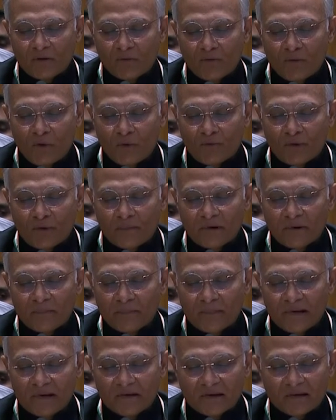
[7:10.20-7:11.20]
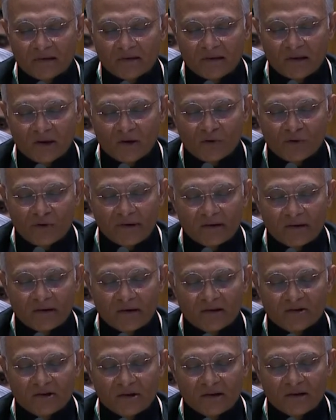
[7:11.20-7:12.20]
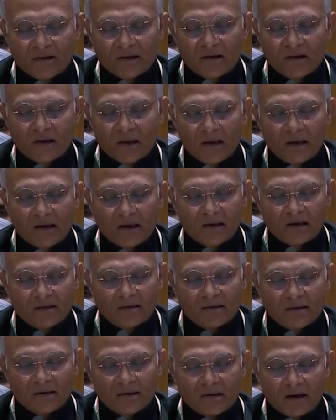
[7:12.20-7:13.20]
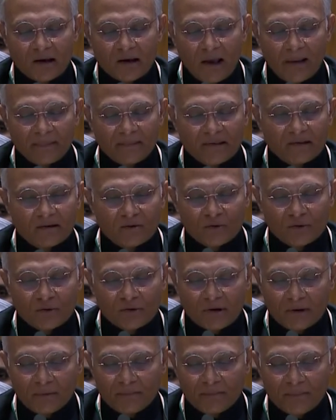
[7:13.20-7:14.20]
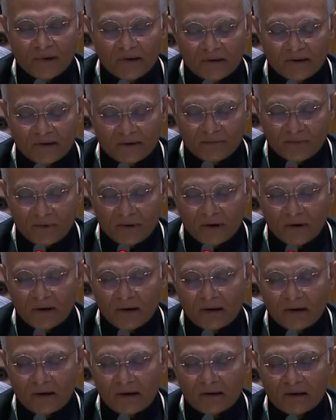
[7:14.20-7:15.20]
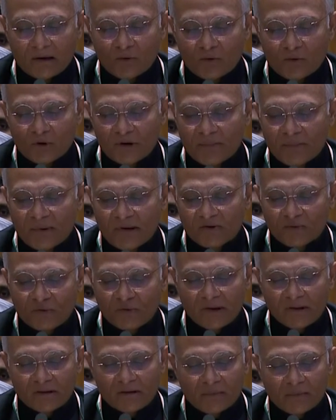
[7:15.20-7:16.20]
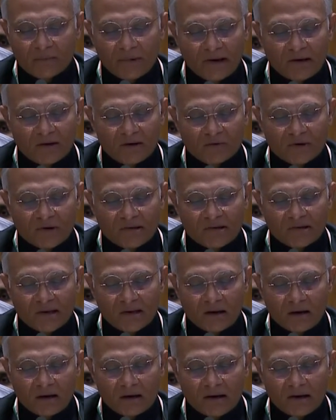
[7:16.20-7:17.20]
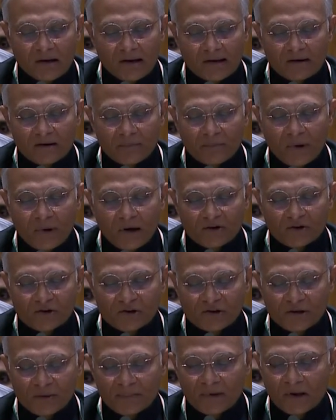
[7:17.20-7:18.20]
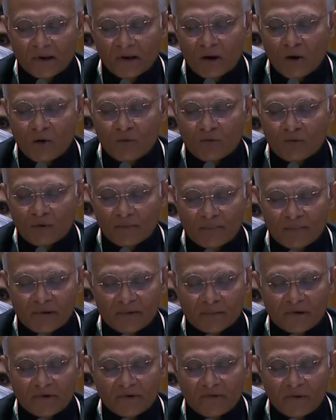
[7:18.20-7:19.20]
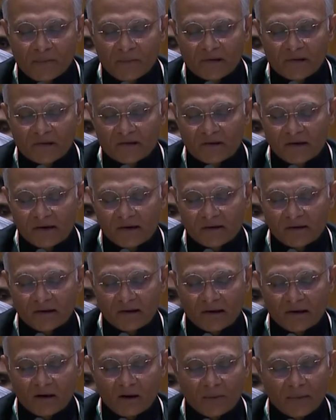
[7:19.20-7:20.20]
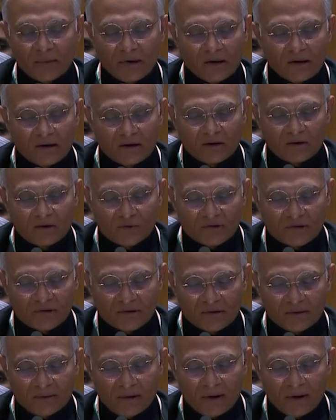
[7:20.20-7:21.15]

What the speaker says: for women, peace, and security agenda is an absolute imperative. It can only be strengthened by increasing our collective partnerships for women's greater economic inclusion.